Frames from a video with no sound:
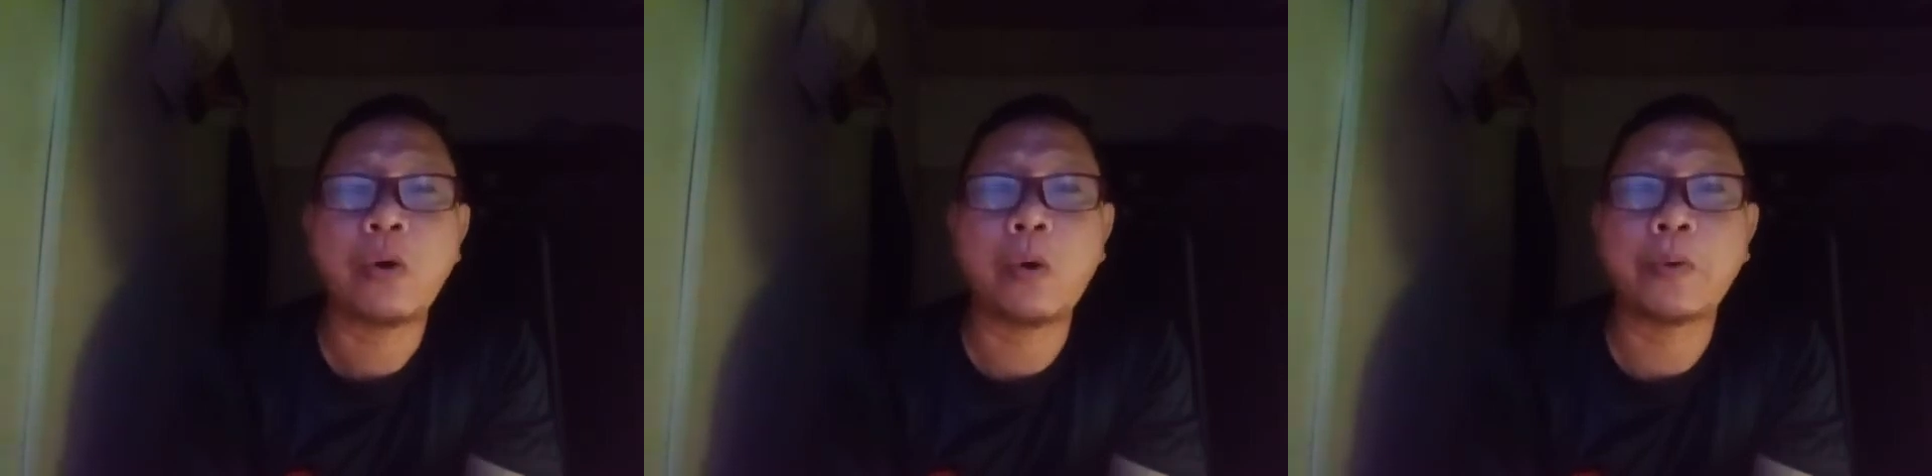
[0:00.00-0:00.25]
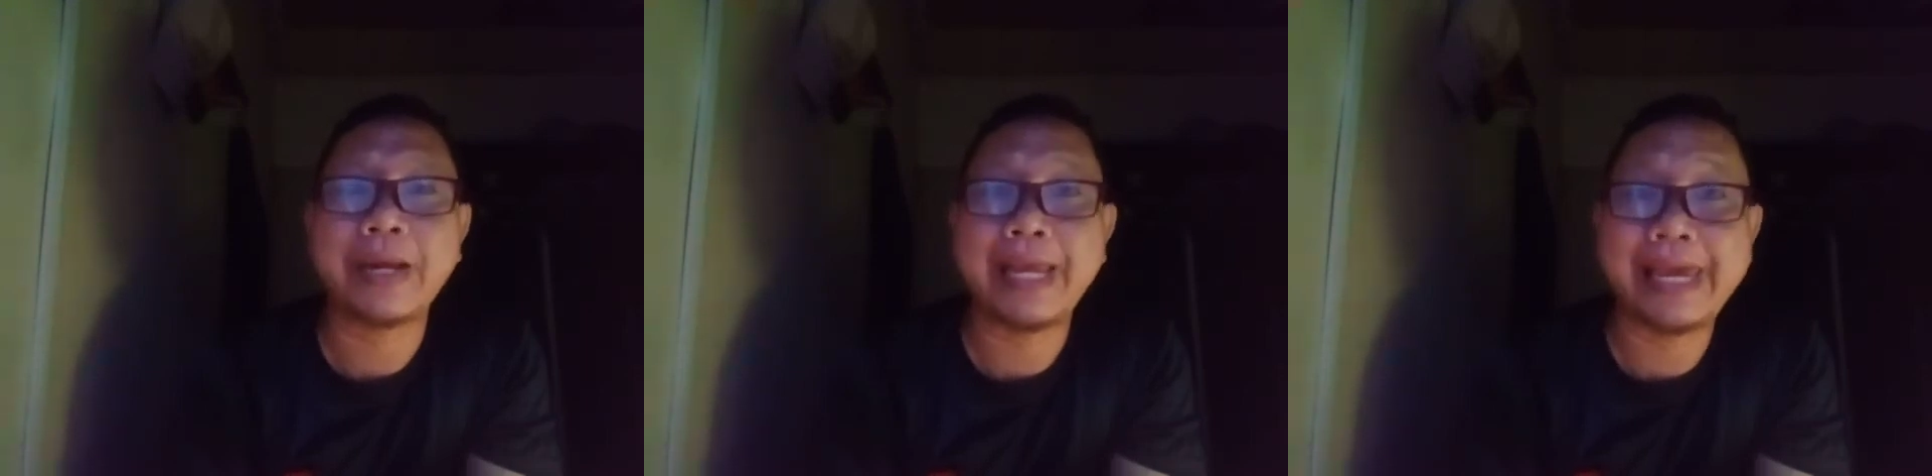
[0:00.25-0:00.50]

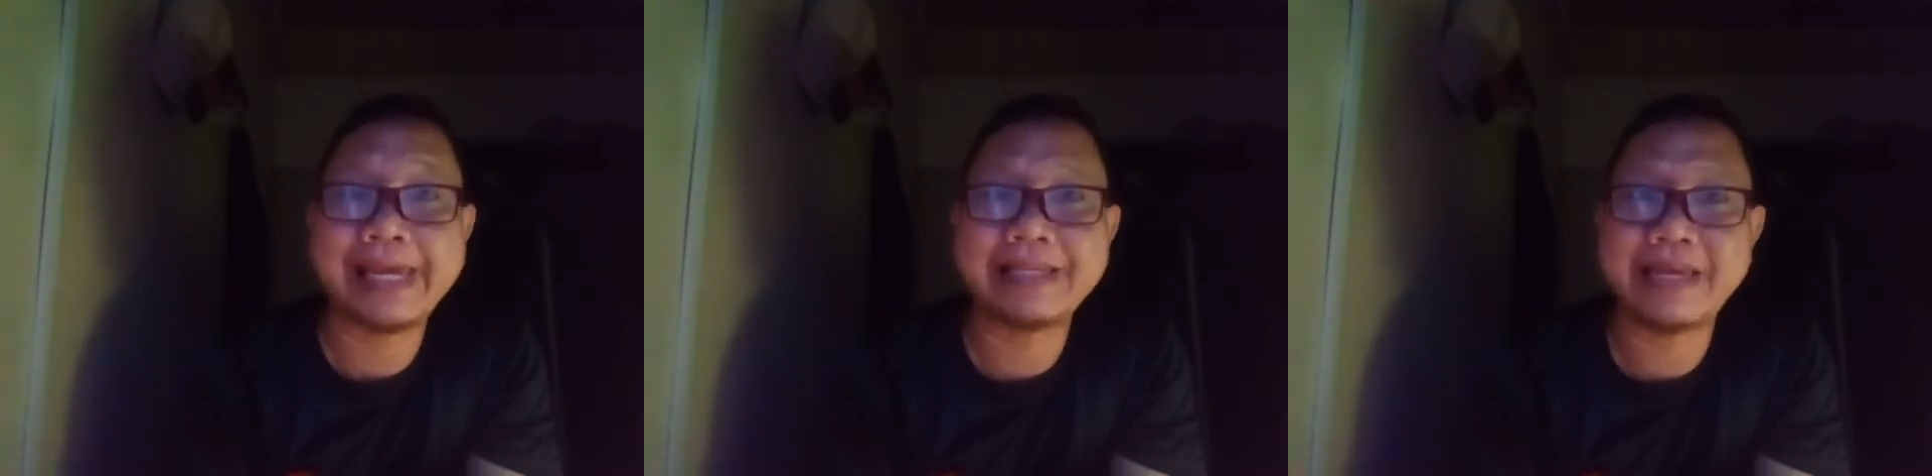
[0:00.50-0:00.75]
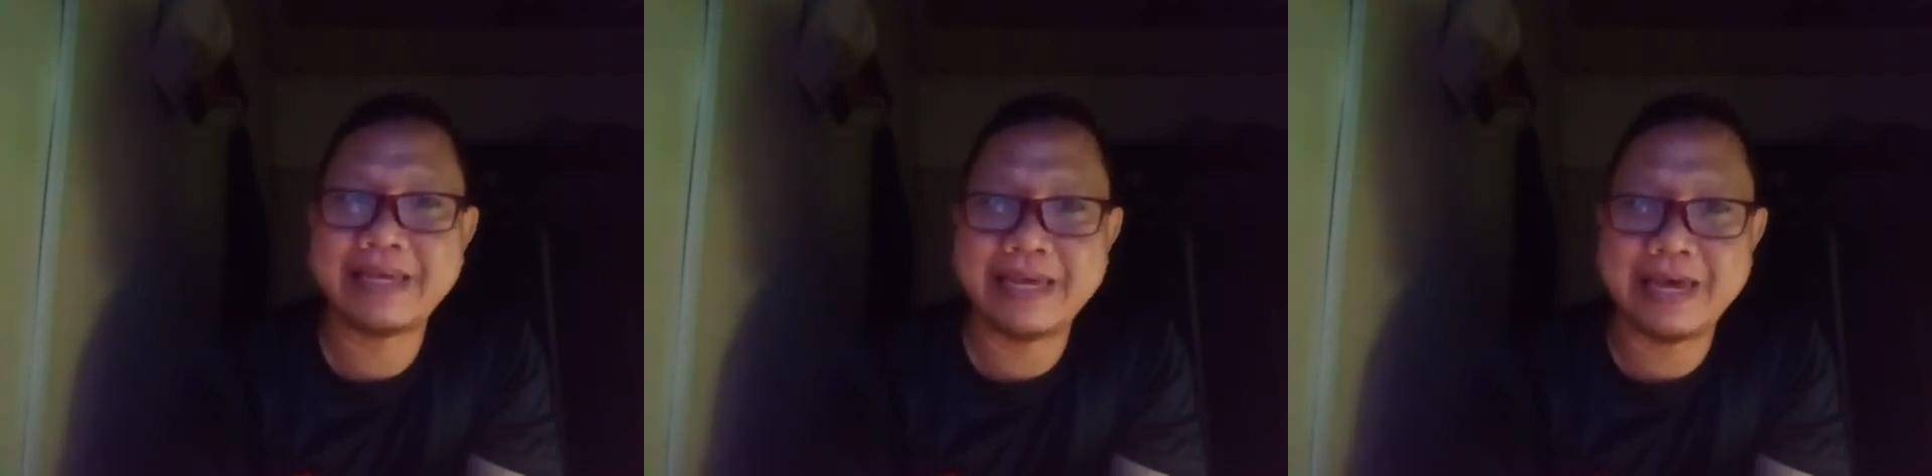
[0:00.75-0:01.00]
or 8
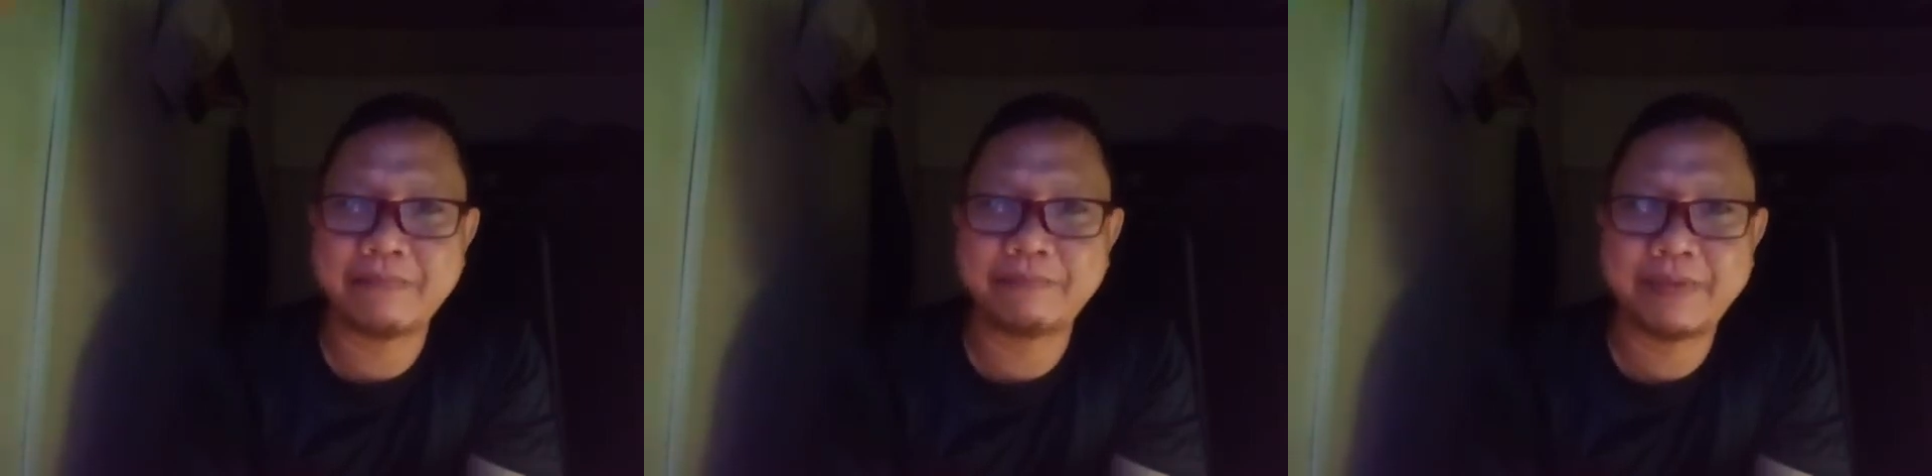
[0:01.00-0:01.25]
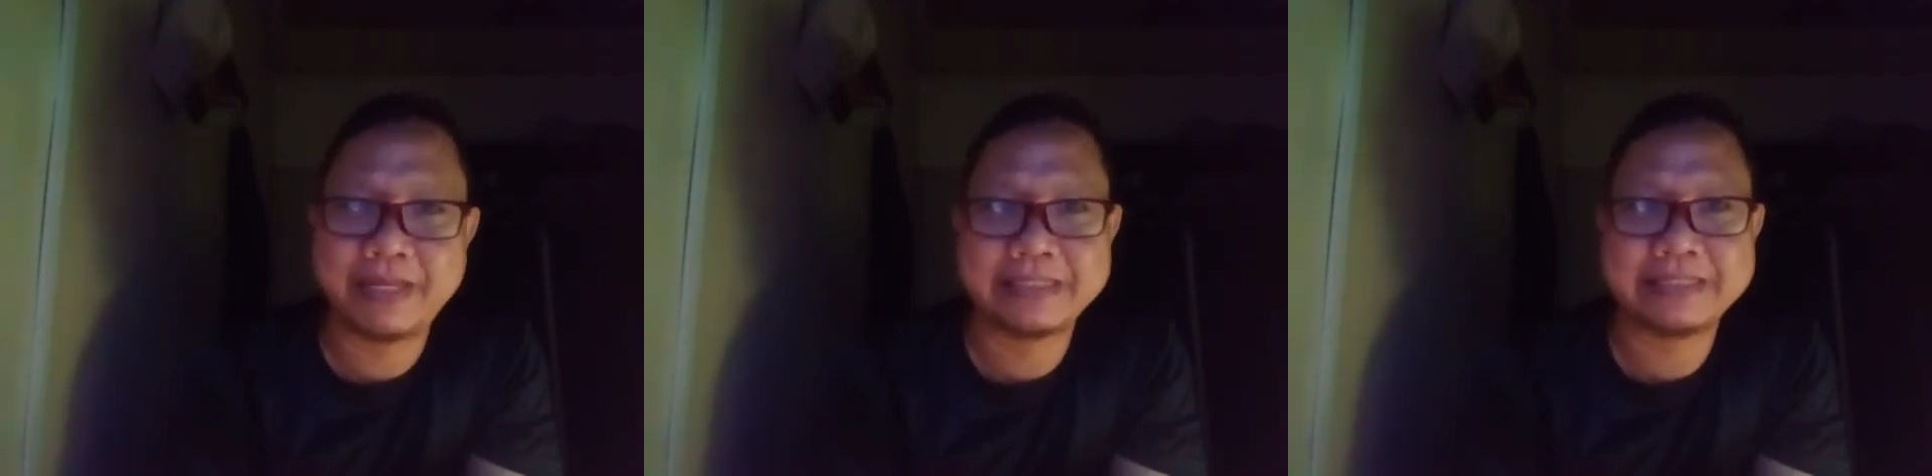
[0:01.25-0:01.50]
a.m.
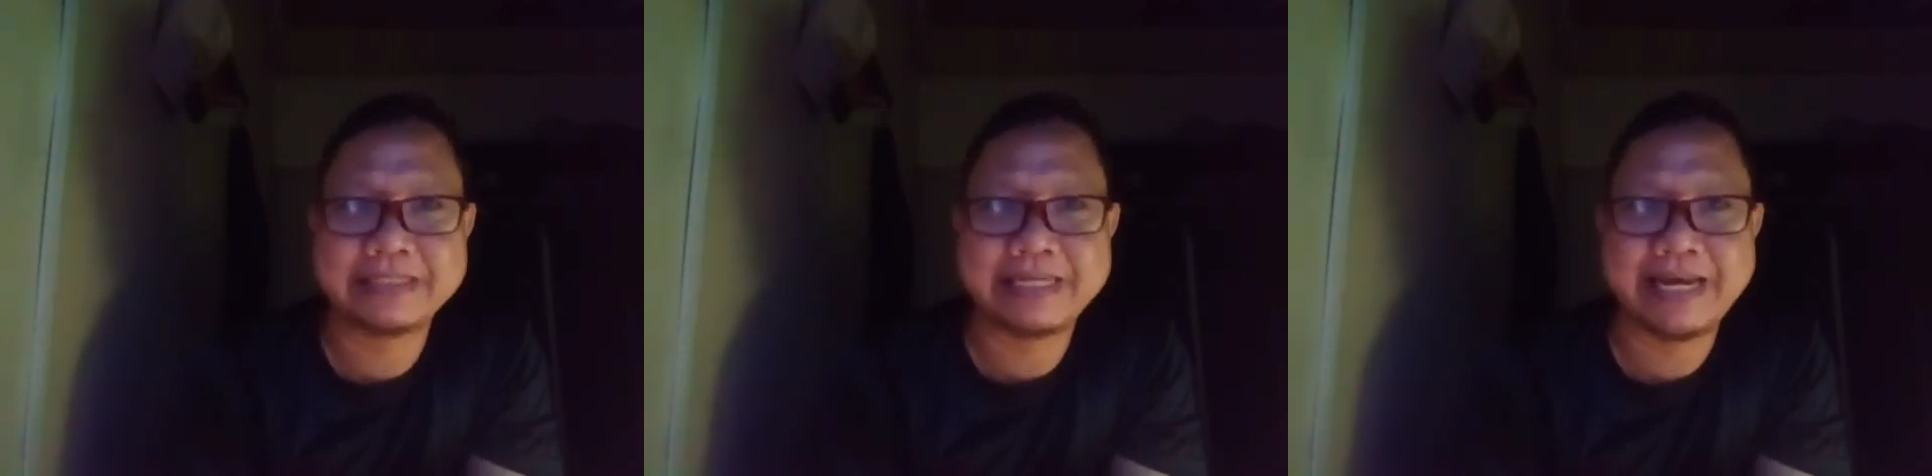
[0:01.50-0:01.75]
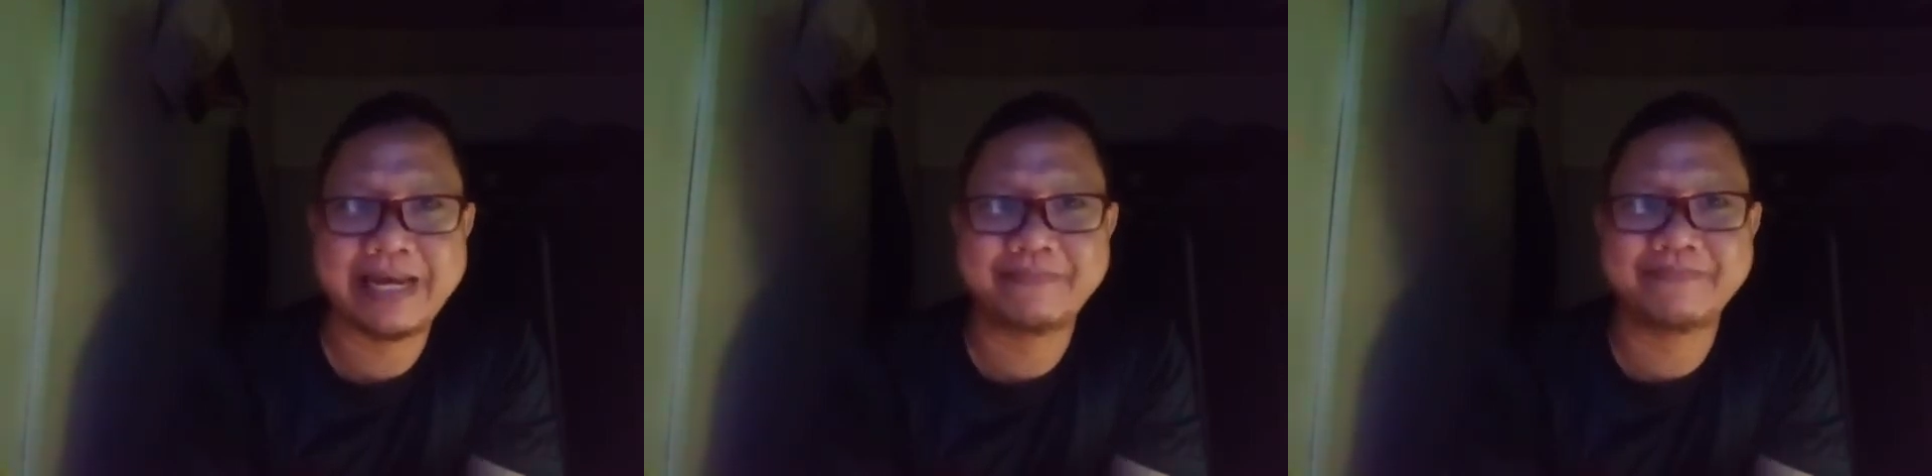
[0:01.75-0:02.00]
Pinas
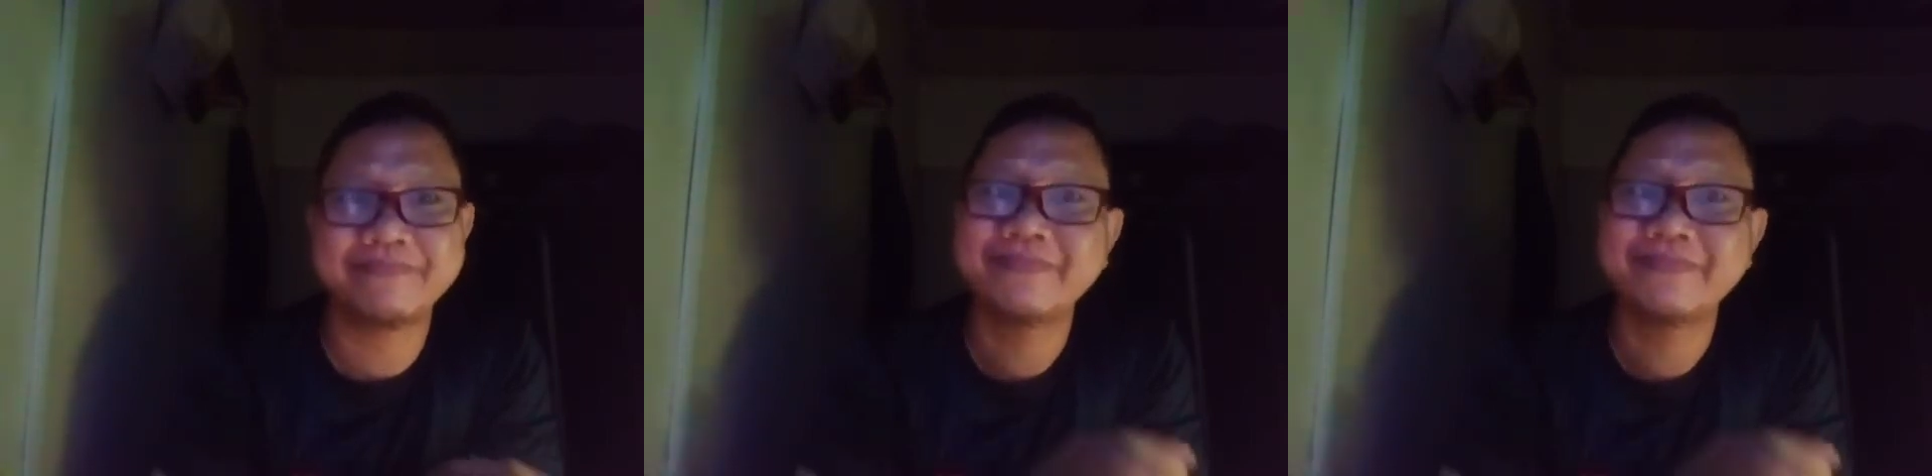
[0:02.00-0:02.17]
time.